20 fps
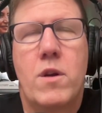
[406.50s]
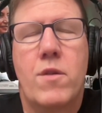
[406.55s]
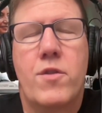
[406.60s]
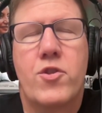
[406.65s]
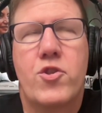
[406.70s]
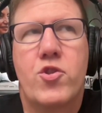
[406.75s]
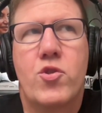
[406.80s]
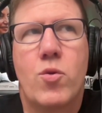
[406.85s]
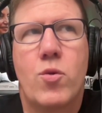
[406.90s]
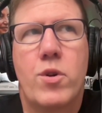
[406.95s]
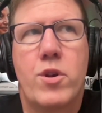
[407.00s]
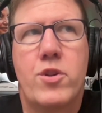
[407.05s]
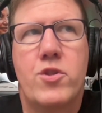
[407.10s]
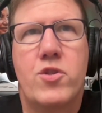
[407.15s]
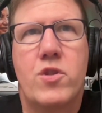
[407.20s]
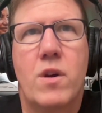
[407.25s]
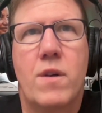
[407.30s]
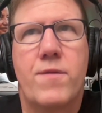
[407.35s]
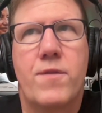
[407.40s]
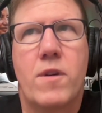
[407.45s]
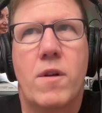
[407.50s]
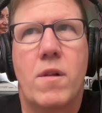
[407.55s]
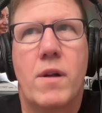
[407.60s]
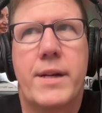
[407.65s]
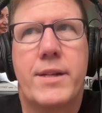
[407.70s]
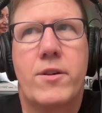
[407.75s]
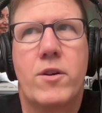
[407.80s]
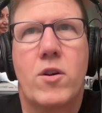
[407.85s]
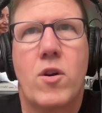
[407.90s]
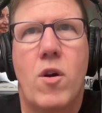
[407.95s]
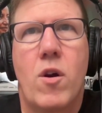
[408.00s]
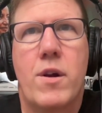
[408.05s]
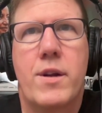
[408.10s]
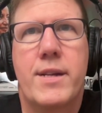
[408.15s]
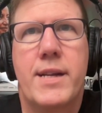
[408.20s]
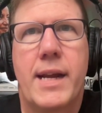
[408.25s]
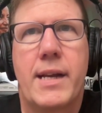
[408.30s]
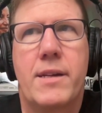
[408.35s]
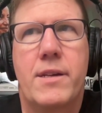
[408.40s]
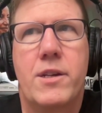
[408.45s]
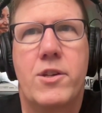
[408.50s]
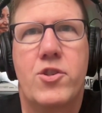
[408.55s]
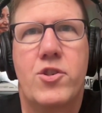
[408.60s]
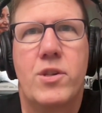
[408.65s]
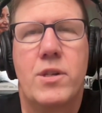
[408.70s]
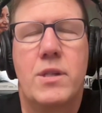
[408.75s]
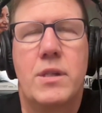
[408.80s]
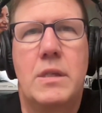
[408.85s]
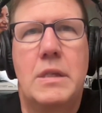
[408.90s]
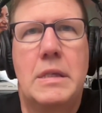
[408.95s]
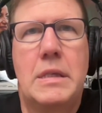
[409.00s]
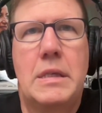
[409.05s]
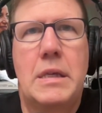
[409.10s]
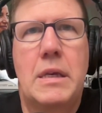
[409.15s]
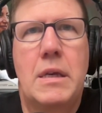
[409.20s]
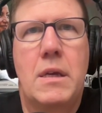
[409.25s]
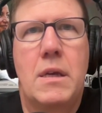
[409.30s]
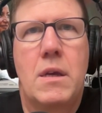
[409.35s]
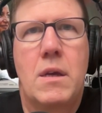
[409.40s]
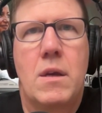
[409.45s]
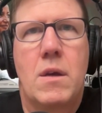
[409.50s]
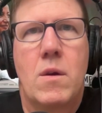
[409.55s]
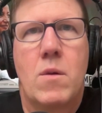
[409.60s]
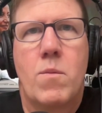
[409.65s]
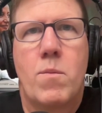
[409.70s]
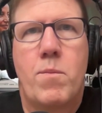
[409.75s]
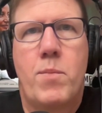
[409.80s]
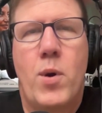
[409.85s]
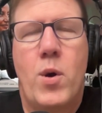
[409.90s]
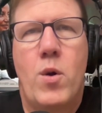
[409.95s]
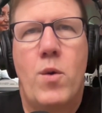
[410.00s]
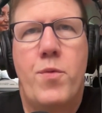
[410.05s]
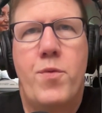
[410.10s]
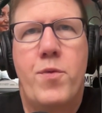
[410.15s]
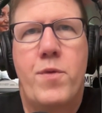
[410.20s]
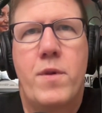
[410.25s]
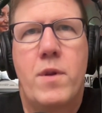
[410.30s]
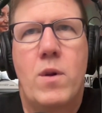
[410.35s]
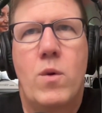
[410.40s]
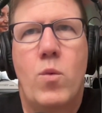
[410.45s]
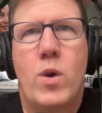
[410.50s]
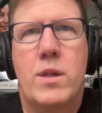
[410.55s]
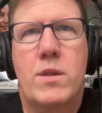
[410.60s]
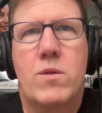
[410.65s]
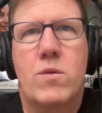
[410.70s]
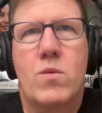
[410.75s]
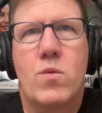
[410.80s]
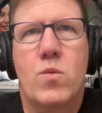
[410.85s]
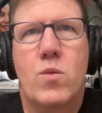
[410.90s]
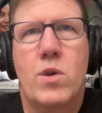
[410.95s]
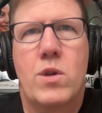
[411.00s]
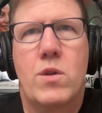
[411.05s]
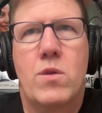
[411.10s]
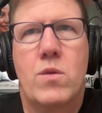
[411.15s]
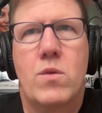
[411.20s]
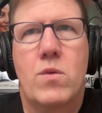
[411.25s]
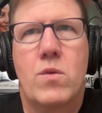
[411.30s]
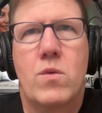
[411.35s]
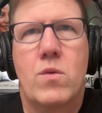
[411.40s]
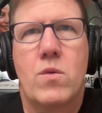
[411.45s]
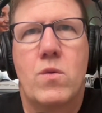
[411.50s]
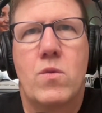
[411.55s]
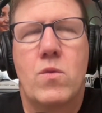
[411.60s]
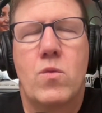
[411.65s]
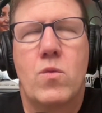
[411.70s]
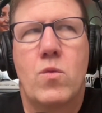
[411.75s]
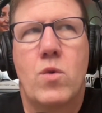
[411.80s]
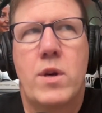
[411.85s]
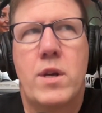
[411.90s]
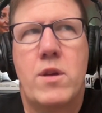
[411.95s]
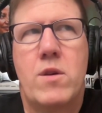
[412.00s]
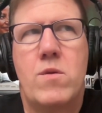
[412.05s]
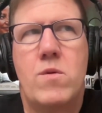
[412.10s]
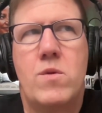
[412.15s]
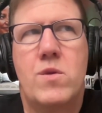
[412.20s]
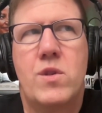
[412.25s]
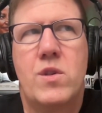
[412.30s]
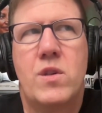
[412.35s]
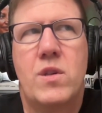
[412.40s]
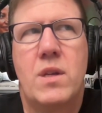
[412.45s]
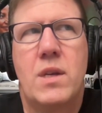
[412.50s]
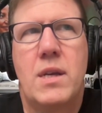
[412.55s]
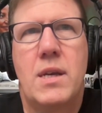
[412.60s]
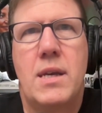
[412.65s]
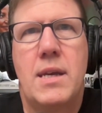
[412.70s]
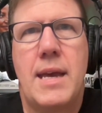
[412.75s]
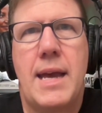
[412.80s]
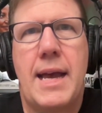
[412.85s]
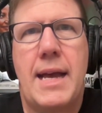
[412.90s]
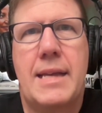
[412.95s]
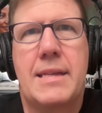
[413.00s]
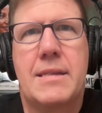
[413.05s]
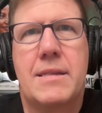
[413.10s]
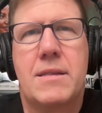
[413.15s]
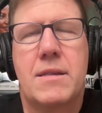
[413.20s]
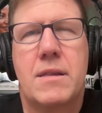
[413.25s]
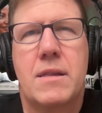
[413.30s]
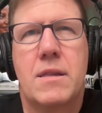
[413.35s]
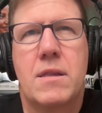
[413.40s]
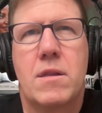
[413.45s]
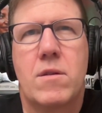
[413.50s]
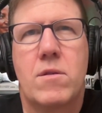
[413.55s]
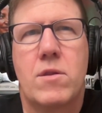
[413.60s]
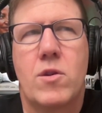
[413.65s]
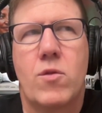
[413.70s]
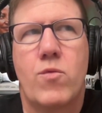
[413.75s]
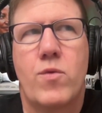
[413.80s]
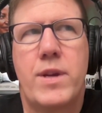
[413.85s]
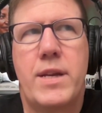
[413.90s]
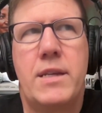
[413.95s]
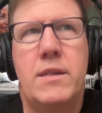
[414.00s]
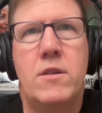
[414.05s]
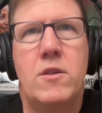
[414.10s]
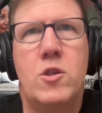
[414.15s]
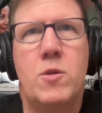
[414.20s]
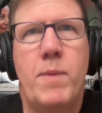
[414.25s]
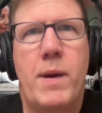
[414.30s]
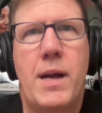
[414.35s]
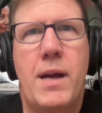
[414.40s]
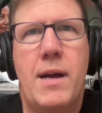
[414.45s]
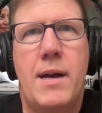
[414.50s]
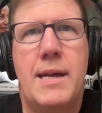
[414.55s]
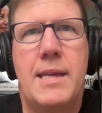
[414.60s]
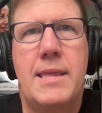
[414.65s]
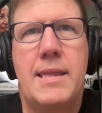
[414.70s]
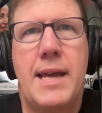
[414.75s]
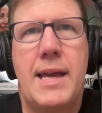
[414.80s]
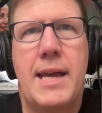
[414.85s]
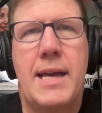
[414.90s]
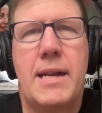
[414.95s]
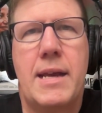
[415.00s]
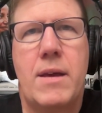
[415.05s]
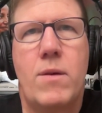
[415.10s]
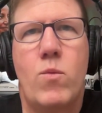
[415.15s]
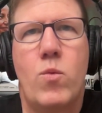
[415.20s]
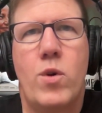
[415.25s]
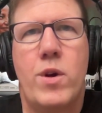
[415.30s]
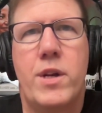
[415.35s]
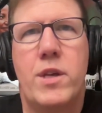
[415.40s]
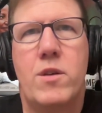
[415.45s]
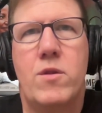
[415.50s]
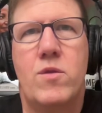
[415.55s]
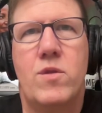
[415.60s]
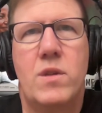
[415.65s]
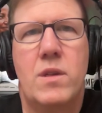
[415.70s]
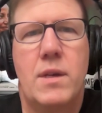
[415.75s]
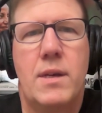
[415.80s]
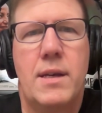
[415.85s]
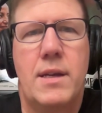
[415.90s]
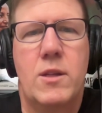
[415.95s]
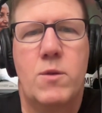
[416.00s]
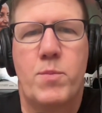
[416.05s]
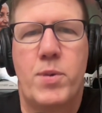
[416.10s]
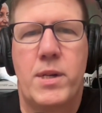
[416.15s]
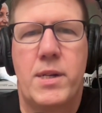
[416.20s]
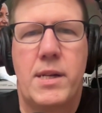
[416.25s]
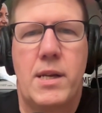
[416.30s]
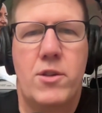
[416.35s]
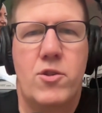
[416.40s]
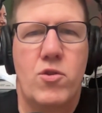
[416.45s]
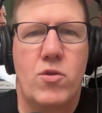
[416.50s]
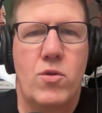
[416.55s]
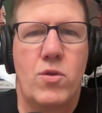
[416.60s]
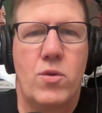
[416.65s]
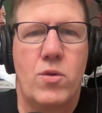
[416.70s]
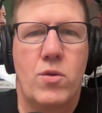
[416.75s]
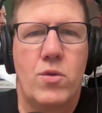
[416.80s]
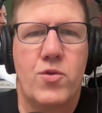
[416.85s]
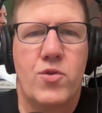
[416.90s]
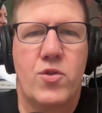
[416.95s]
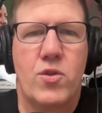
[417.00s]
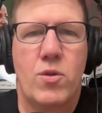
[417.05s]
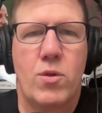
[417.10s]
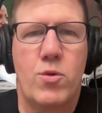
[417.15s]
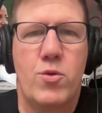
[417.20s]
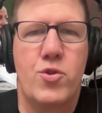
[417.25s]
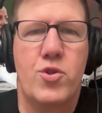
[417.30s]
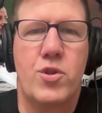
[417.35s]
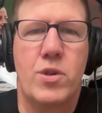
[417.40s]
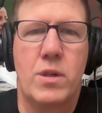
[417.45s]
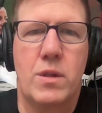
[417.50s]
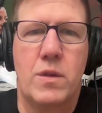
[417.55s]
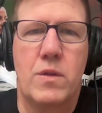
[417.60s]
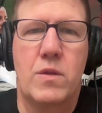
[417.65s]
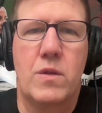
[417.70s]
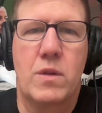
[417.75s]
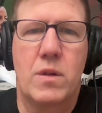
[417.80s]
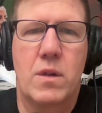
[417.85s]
shortage of collector car technicians. Both, what do you see as the reasons behind that, and what do you see as potential solutions?